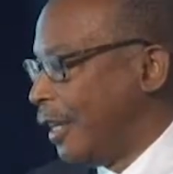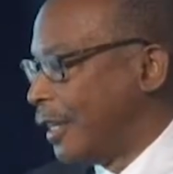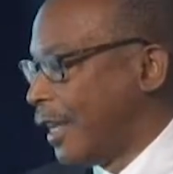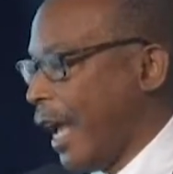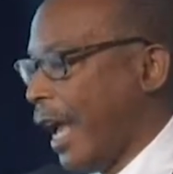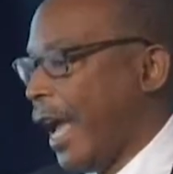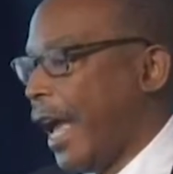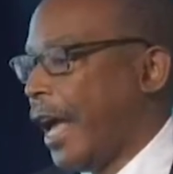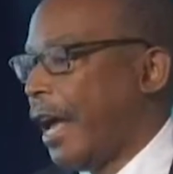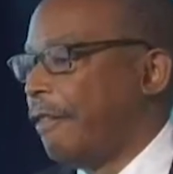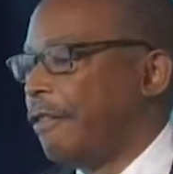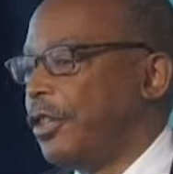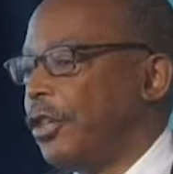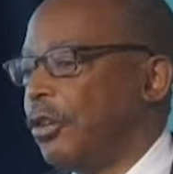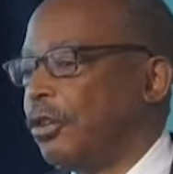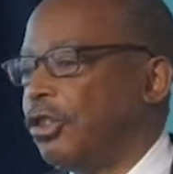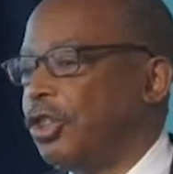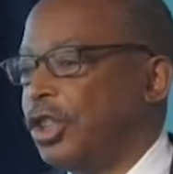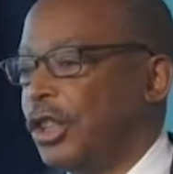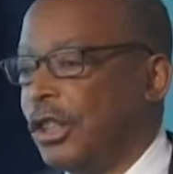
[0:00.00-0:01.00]
to have
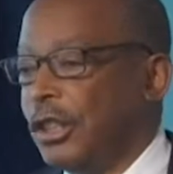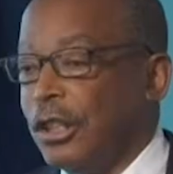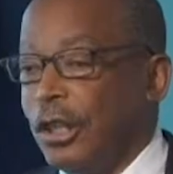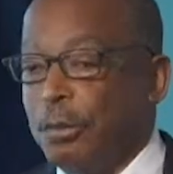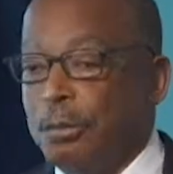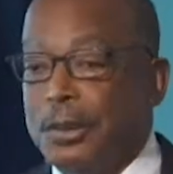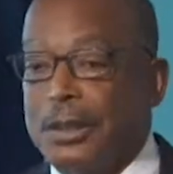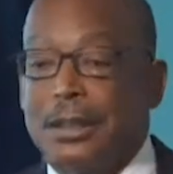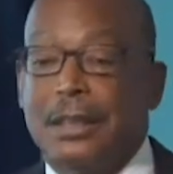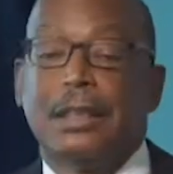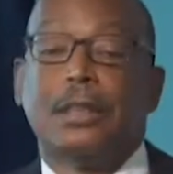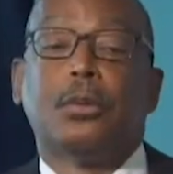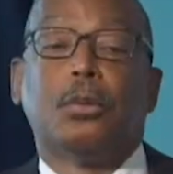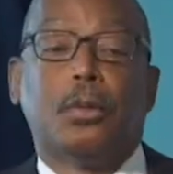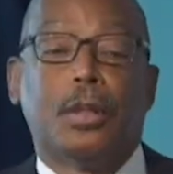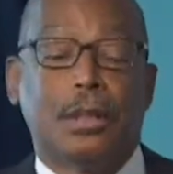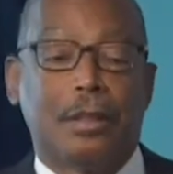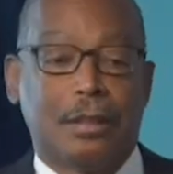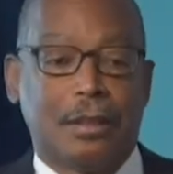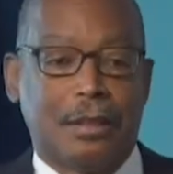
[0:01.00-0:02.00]
your genome
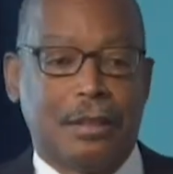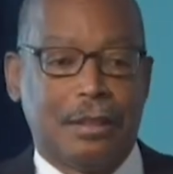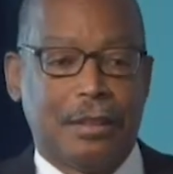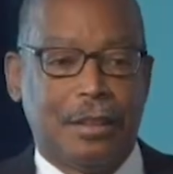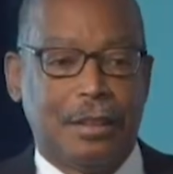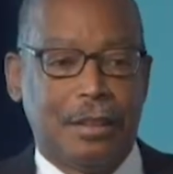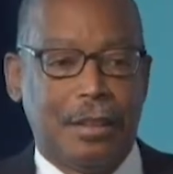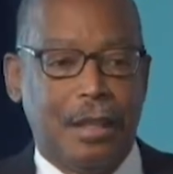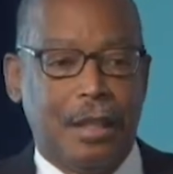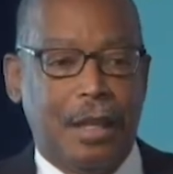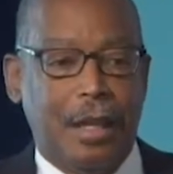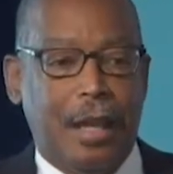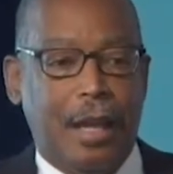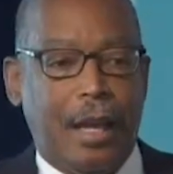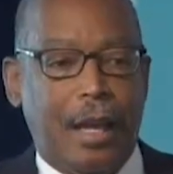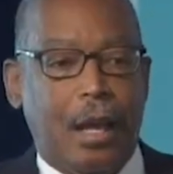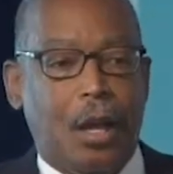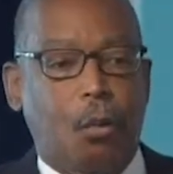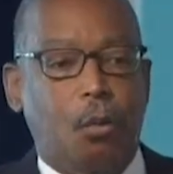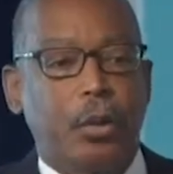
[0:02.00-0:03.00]
sequenced,
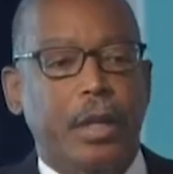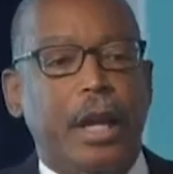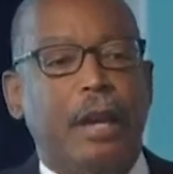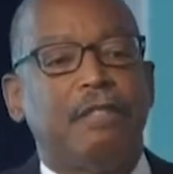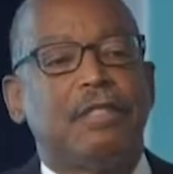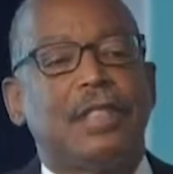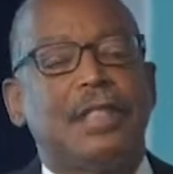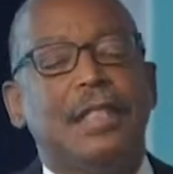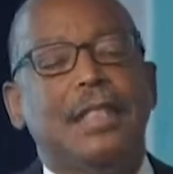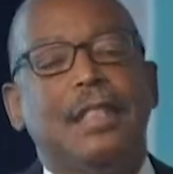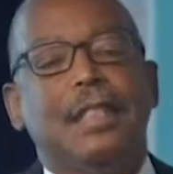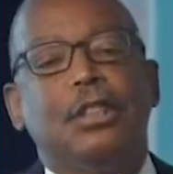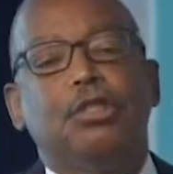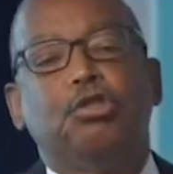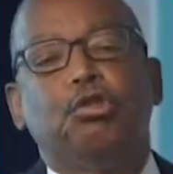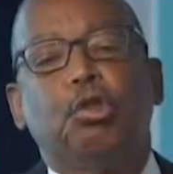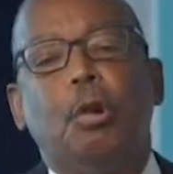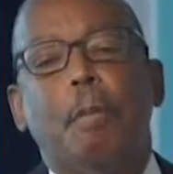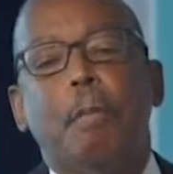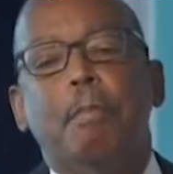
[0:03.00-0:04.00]
we have seen
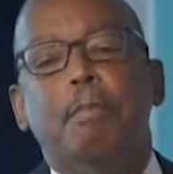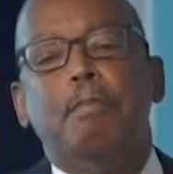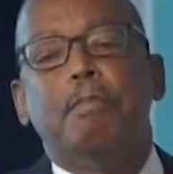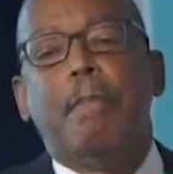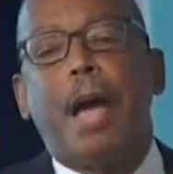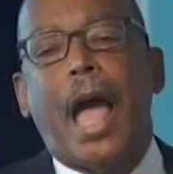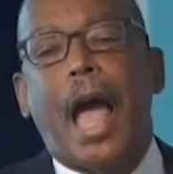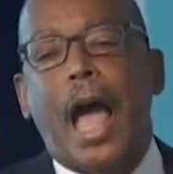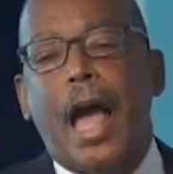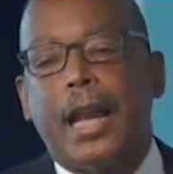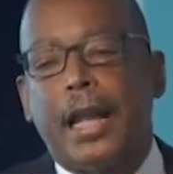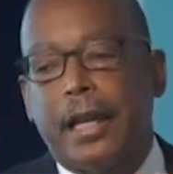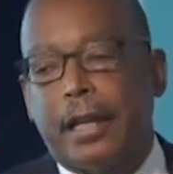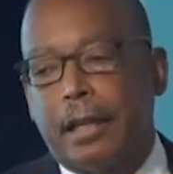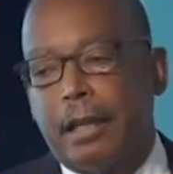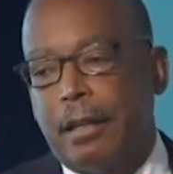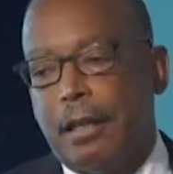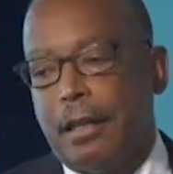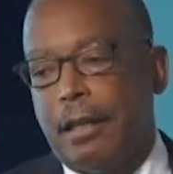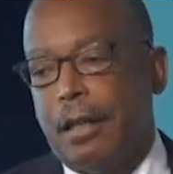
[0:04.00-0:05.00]
this
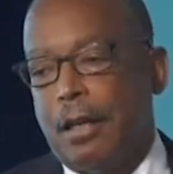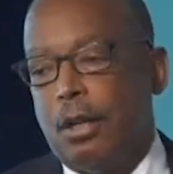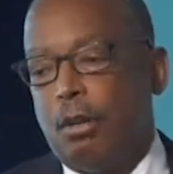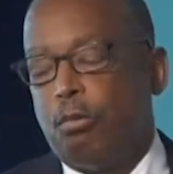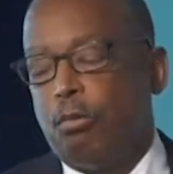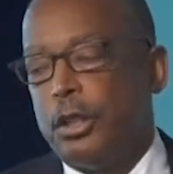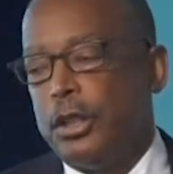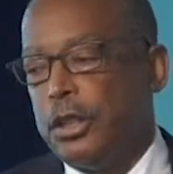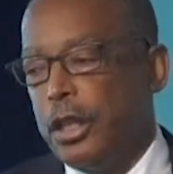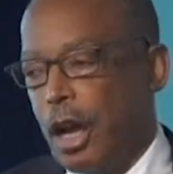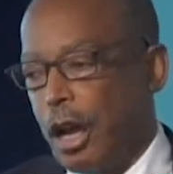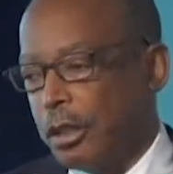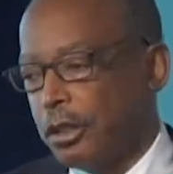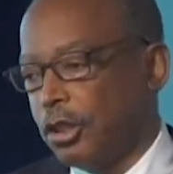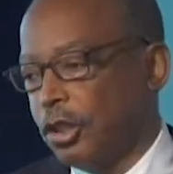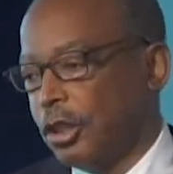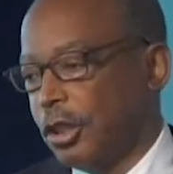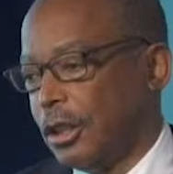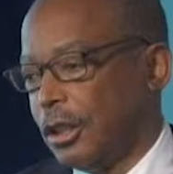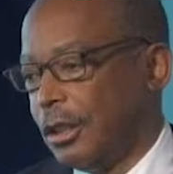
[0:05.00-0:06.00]
dramatic
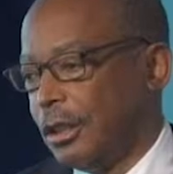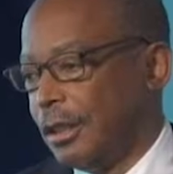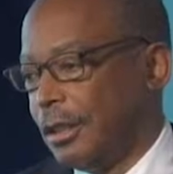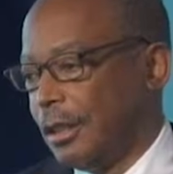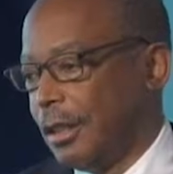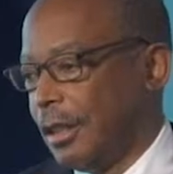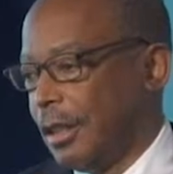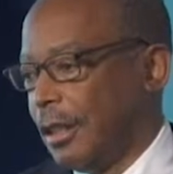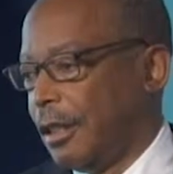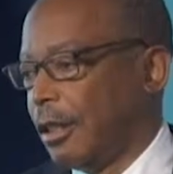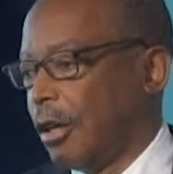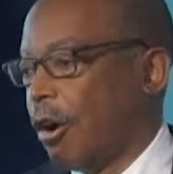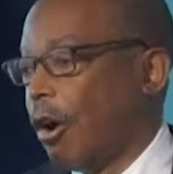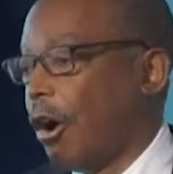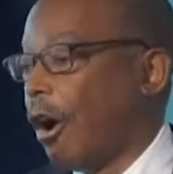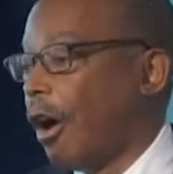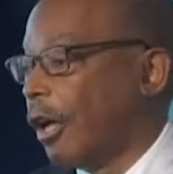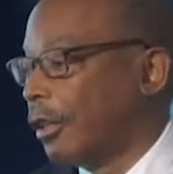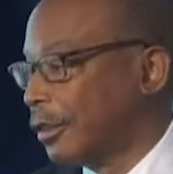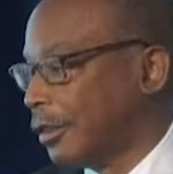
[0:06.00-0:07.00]
reduction in the
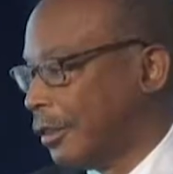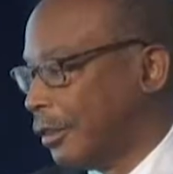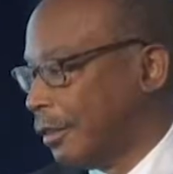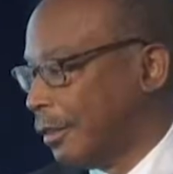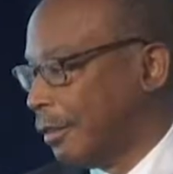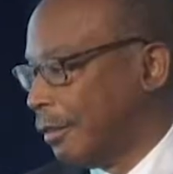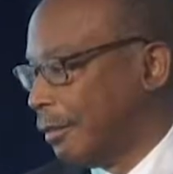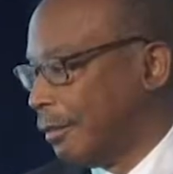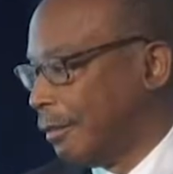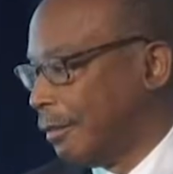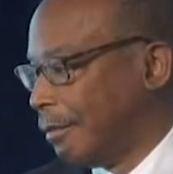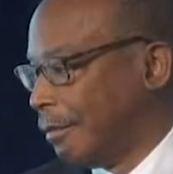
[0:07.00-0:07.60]
cost.